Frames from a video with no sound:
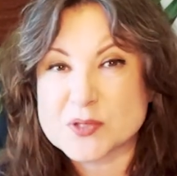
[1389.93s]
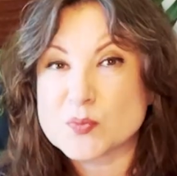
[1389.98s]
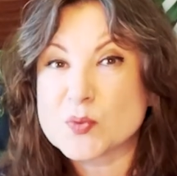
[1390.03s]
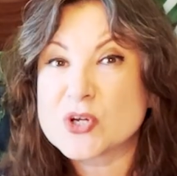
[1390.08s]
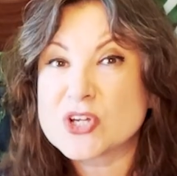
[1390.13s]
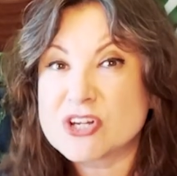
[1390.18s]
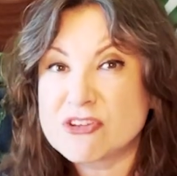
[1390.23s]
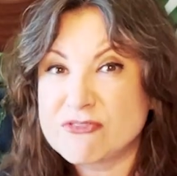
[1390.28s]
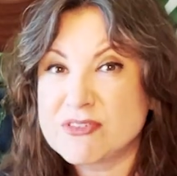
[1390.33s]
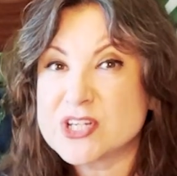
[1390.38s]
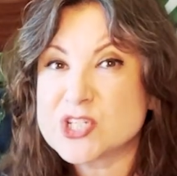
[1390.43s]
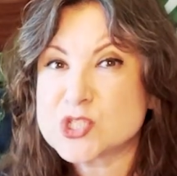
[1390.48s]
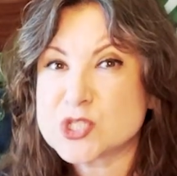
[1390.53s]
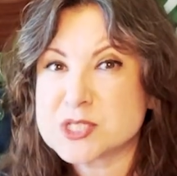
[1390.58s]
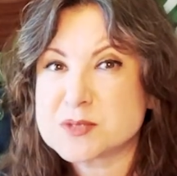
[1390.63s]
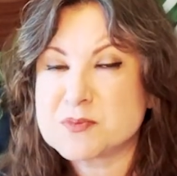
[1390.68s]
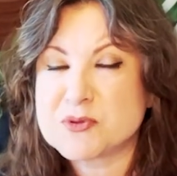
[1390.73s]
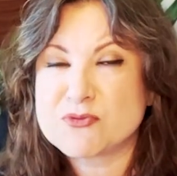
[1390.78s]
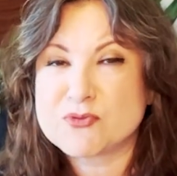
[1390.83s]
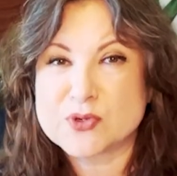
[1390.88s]
We're going to finish
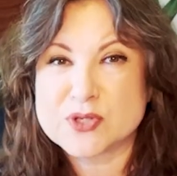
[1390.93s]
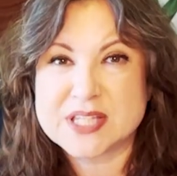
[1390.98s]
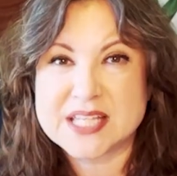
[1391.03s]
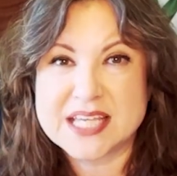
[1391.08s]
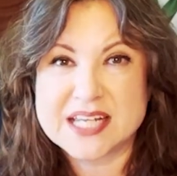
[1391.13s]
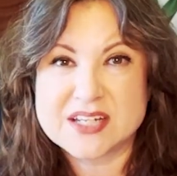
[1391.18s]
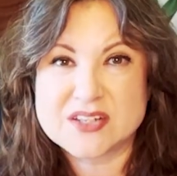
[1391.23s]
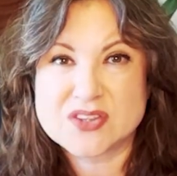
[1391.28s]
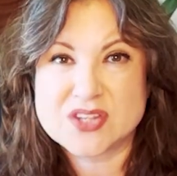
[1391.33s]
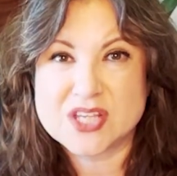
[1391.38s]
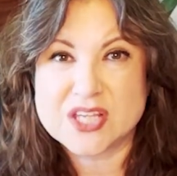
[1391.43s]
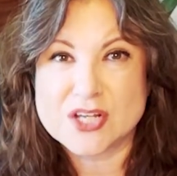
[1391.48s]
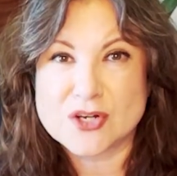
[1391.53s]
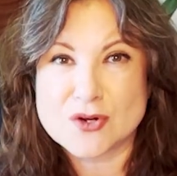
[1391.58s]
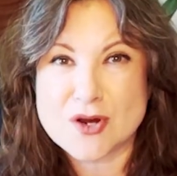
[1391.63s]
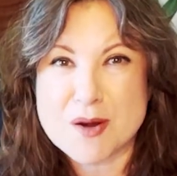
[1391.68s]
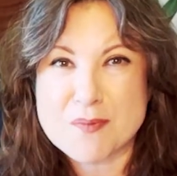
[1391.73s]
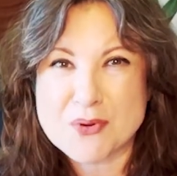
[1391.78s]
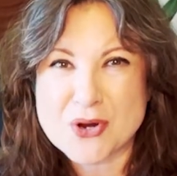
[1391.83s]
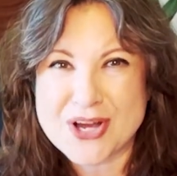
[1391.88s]
this before the end of the year,
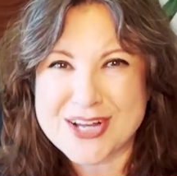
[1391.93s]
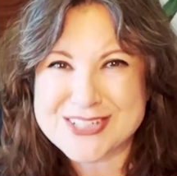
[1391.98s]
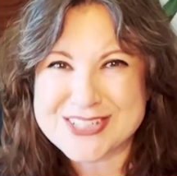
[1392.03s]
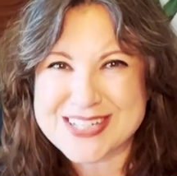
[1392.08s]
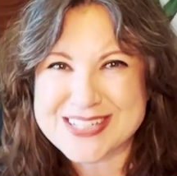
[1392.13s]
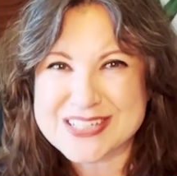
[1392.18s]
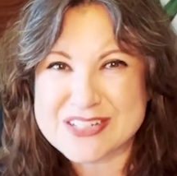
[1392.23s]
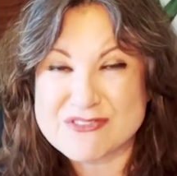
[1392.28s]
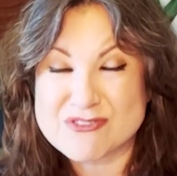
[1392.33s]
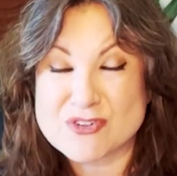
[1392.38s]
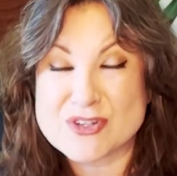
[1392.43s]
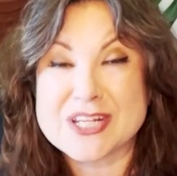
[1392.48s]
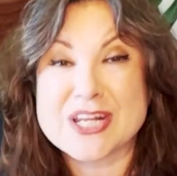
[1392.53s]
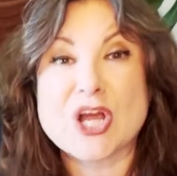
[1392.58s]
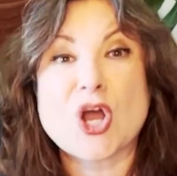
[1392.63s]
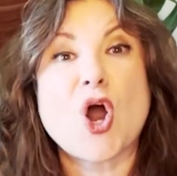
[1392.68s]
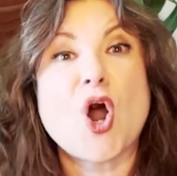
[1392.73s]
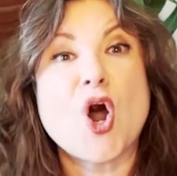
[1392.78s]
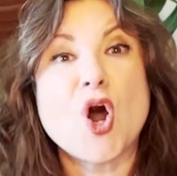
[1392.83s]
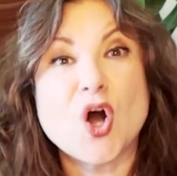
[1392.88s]
our project of
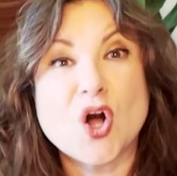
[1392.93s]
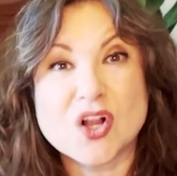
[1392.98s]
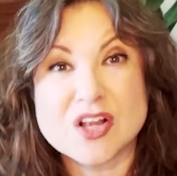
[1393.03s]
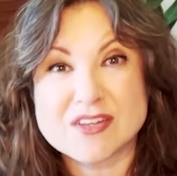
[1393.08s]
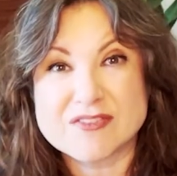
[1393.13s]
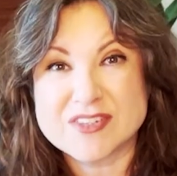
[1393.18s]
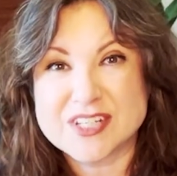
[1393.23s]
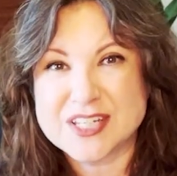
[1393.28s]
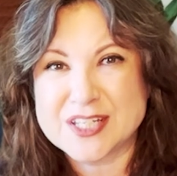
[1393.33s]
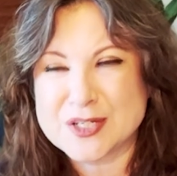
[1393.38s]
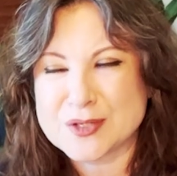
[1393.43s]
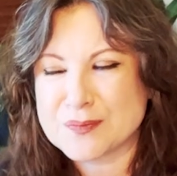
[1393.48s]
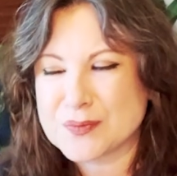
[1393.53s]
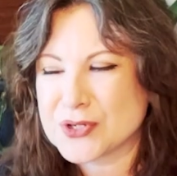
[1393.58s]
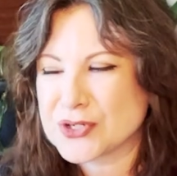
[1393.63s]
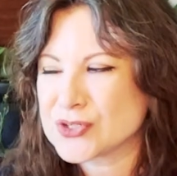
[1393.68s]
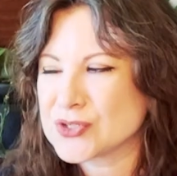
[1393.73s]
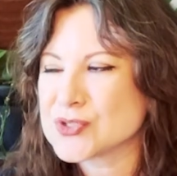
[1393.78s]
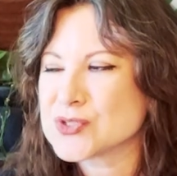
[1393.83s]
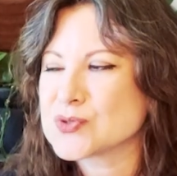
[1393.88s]
reading all of Anita
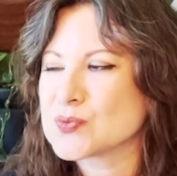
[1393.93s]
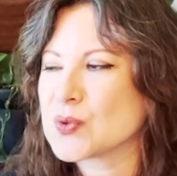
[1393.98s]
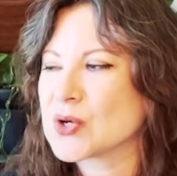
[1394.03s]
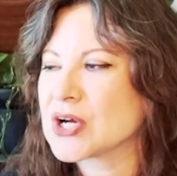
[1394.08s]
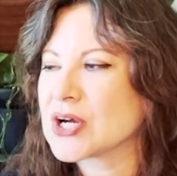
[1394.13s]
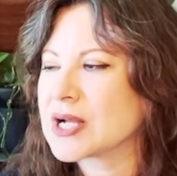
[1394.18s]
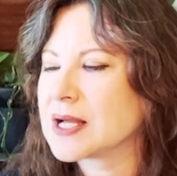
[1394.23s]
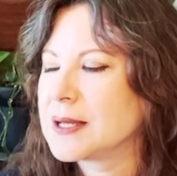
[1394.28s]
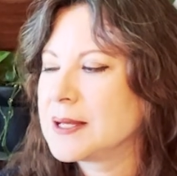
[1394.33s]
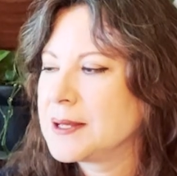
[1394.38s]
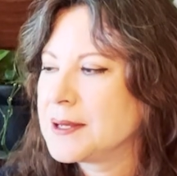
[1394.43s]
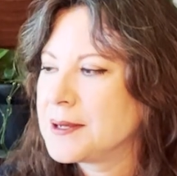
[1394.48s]
Brookner's work.